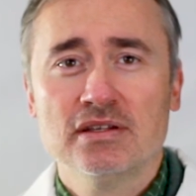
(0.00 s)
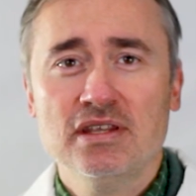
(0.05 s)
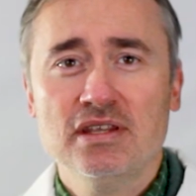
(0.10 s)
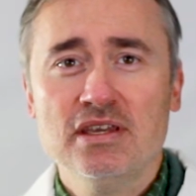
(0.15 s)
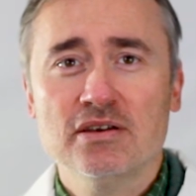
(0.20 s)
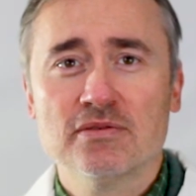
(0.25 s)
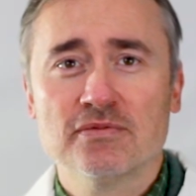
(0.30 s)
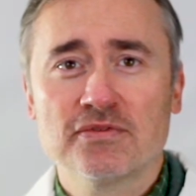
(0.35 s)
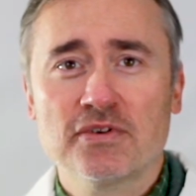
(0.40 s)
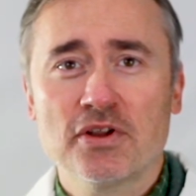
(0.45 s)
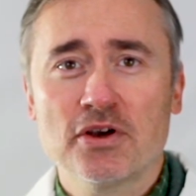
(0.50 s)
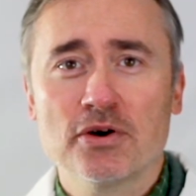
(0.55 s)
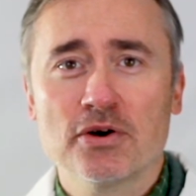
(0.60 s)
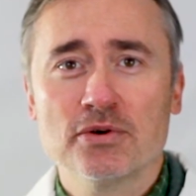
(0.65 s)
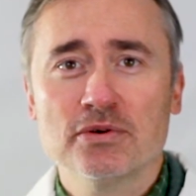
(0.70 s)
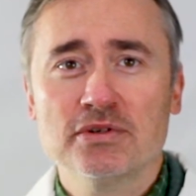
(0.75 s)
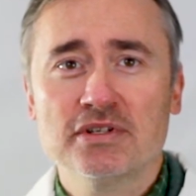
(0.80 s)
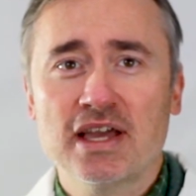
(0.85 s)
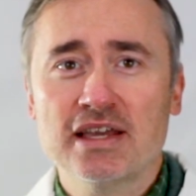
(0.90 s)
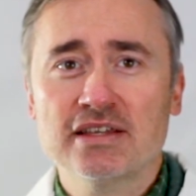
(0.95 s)
TM
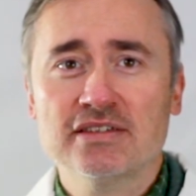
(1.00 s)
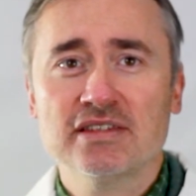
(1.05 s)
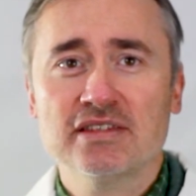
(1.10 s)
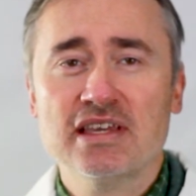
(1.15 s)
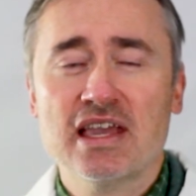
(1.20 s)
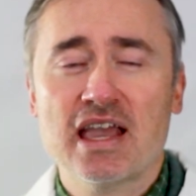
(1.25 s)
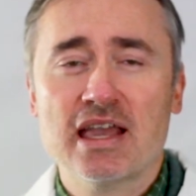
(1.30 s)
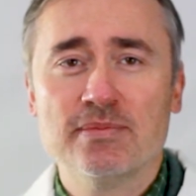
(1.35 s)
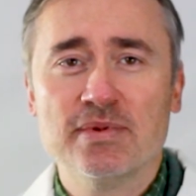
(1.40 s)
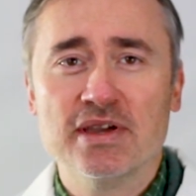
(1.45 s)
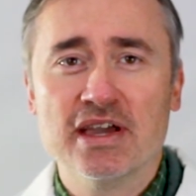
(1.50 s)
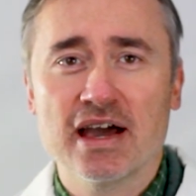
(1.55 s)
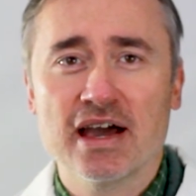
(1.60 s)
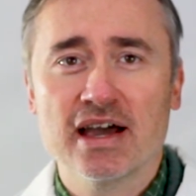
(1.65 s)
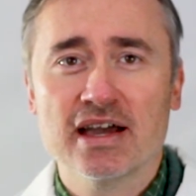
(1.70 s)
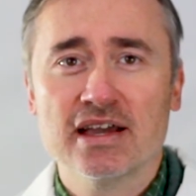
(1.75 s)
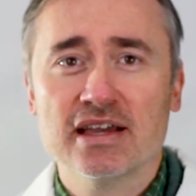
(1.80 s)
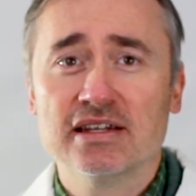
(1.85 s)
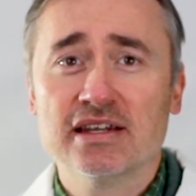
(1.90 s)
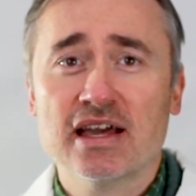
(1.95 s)
Flow takes the
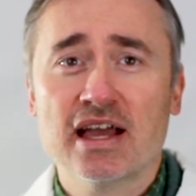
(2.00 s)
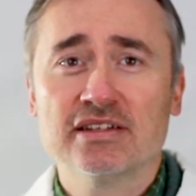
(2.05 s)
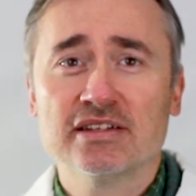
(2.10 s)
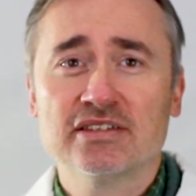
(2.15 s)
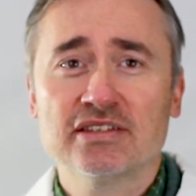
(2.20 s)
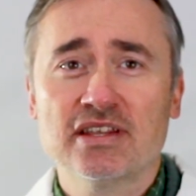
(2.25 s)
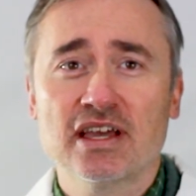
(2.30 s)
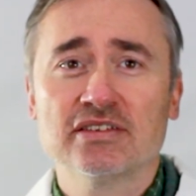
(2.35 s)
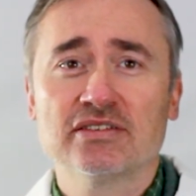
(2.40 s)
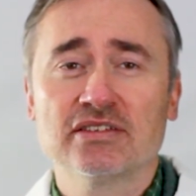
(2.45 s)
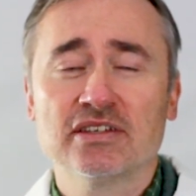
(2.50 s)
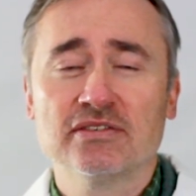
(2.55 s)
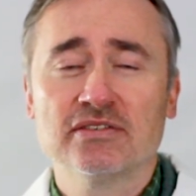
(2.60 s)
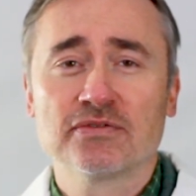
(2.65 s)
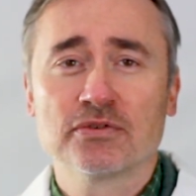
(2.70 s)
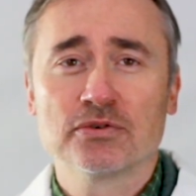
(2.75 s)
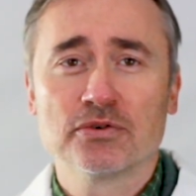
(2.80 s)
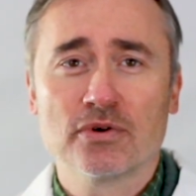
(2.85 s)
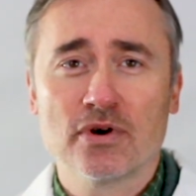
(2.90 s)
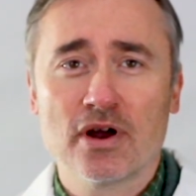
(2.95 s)
ABI and adds testing
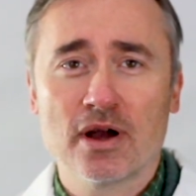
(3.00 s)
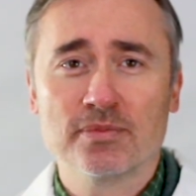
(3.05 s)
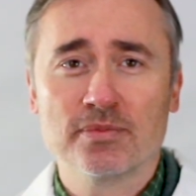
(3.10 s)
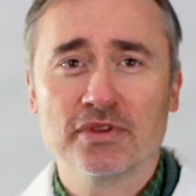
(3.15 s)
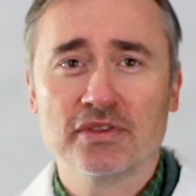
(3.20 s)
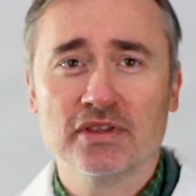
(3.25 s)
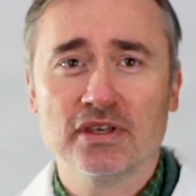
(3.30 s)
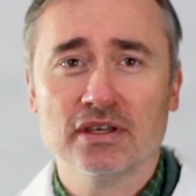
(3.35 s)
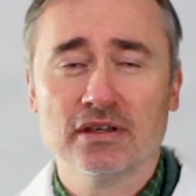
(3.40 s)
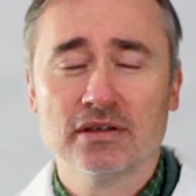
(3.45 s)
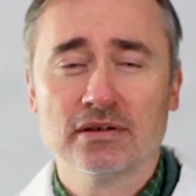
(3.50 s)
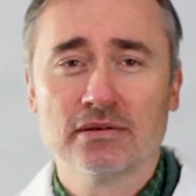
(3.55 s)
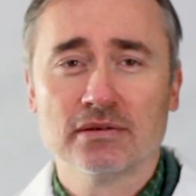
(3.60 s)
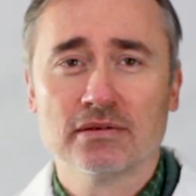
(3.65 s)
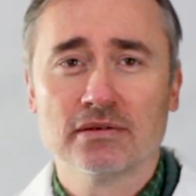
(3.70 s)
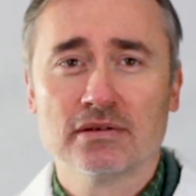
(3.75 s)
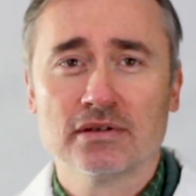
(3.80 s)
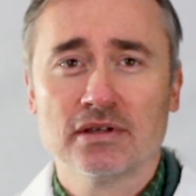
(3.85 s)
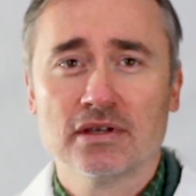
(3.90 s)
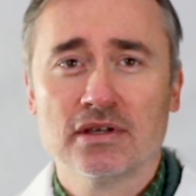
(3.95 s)
for neuropathy.
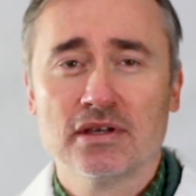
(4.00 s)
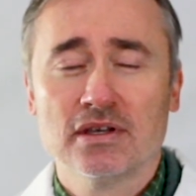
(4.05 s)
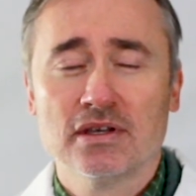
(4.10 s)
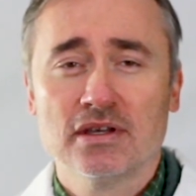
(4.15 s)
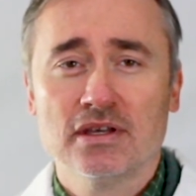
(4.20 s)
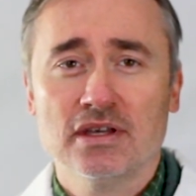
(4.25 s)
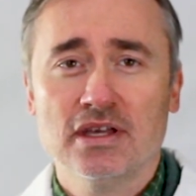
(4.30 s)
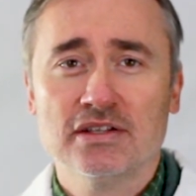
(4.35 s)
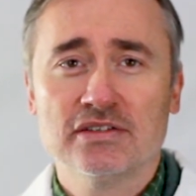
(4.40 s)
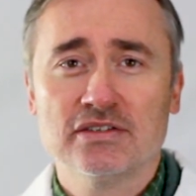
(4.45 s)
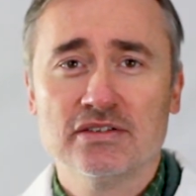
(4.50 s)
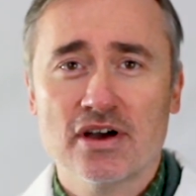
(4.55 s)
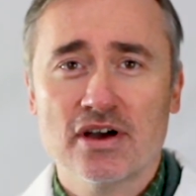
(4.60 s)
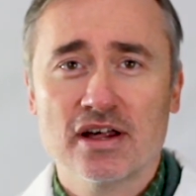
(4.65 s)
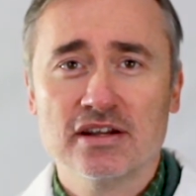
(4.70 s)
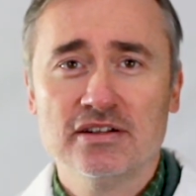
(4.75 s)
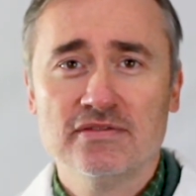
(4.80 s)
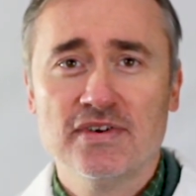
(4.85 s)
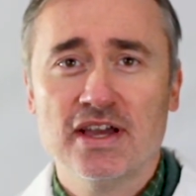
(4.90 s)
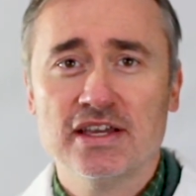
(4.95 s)
It's
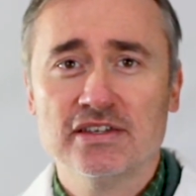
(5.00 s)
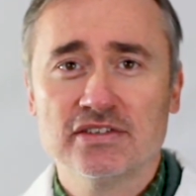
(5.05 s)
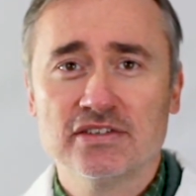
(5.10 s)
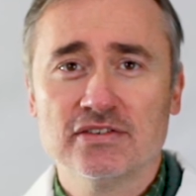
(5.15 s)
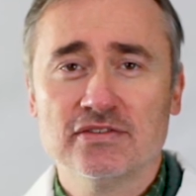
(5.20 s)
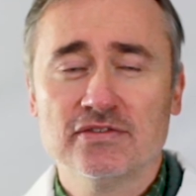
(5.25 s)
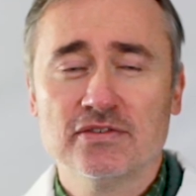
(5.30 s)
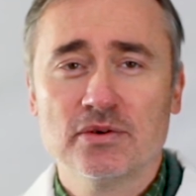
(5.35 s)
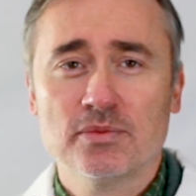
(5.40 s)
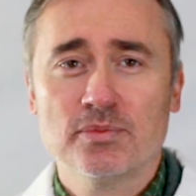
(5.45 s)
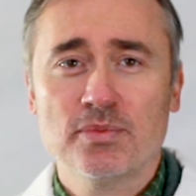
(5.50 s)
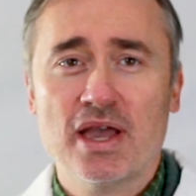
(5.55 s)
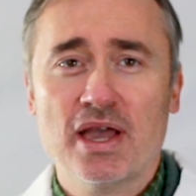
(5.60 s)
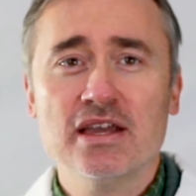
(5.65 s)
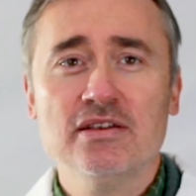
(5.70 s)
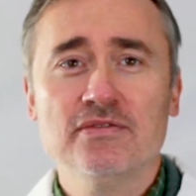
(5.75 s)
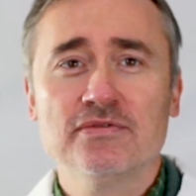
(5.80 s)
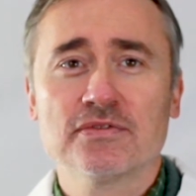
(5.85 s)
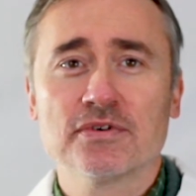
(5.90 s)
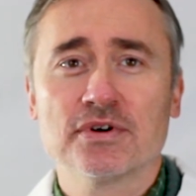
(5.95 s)
non invasive,
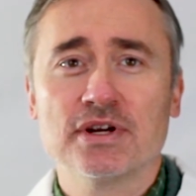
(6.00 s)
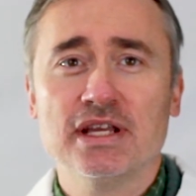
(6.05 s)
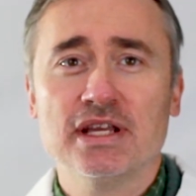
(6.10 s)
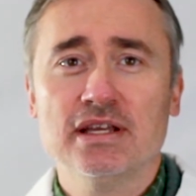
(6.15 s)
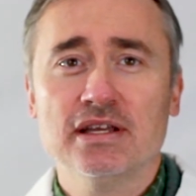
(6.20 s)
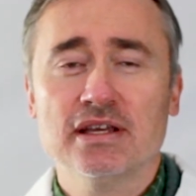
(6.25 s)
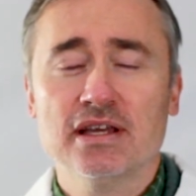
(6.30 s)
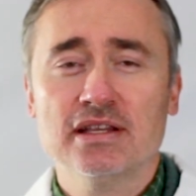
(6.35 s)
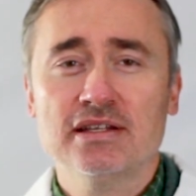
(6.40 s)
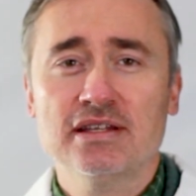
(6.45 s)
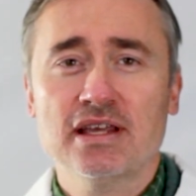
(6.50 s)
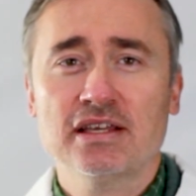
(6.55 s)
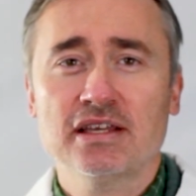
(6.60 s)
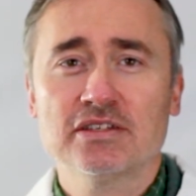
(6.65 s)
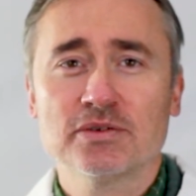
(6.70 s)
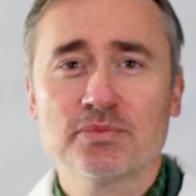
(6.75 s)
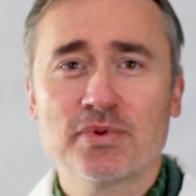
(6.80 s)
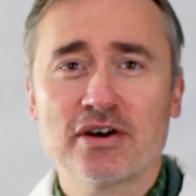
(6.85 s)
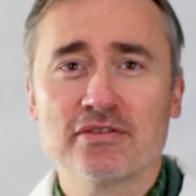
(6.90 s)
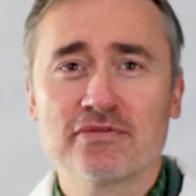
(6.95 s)
pain free, and
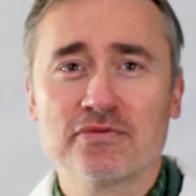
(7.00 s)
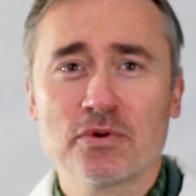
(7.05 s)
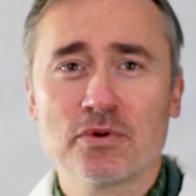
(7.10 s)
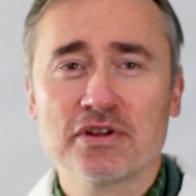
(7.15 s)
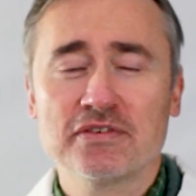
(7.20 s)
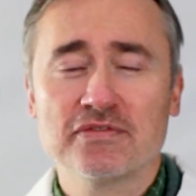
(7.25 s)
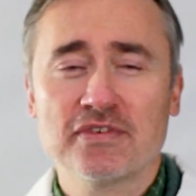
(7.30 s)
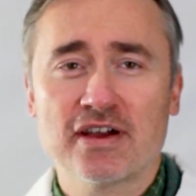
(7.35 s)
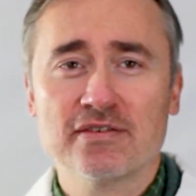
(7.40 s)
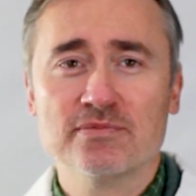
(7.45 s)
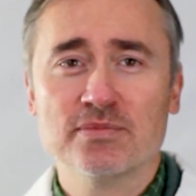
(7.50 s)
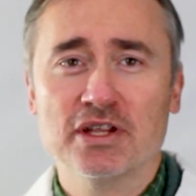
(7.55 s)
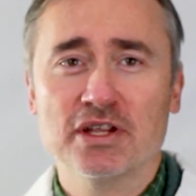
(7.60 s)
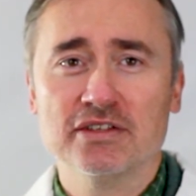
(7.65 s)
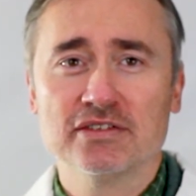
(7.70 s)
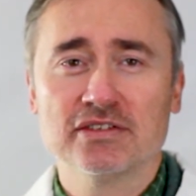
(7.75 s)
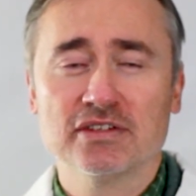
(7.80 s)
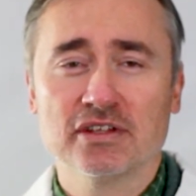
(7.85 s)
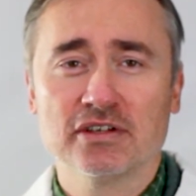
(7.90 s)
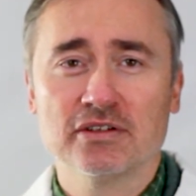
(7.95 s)
takes about 45
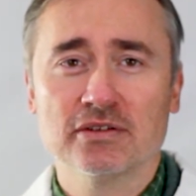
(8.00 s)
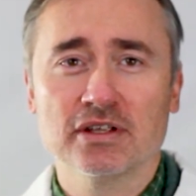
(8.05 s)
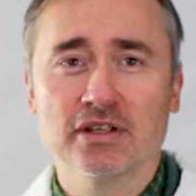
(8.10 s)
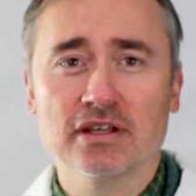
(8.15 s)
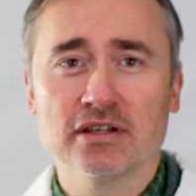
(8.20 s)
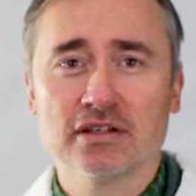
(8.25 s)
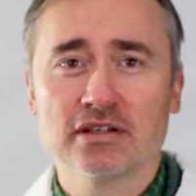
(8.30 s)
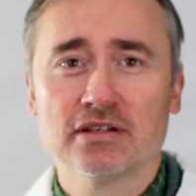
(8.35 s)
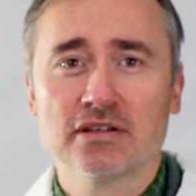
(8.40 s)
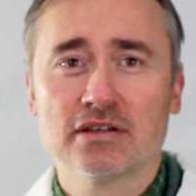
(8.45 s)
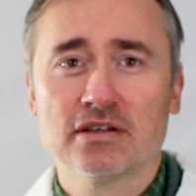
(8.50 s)
minutes in the clinic.